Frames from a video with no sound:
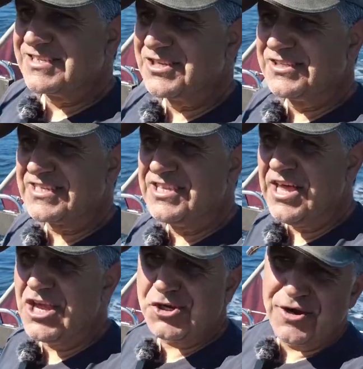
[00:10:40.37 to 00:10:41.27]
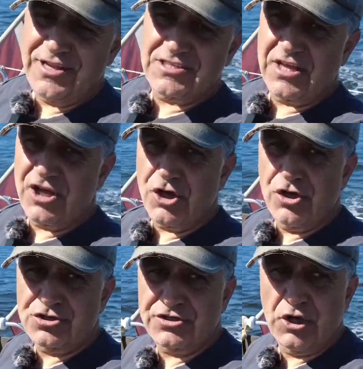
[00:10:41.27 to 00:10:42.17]
So destination is
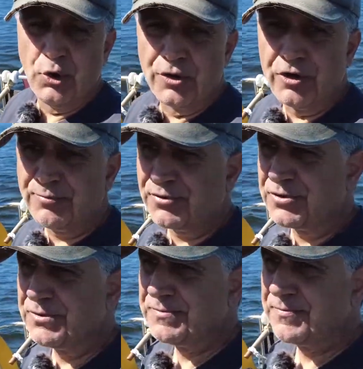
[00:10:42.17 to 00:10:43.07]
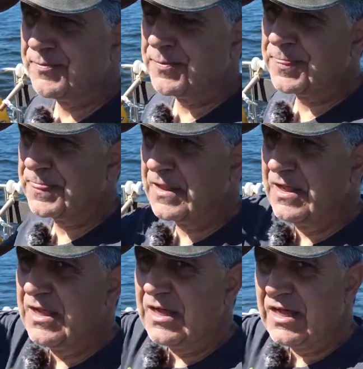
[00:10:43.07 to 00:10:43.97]
Österhorup.
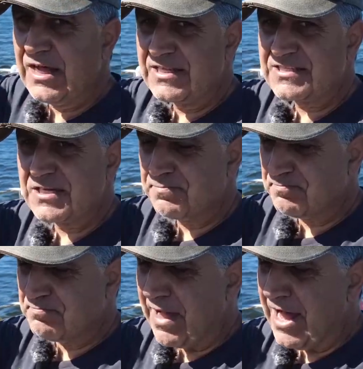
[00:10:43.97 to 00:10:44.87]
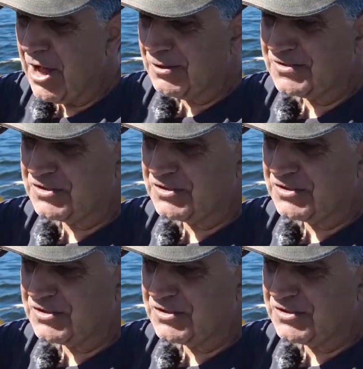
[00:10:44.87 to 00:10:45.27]
It's about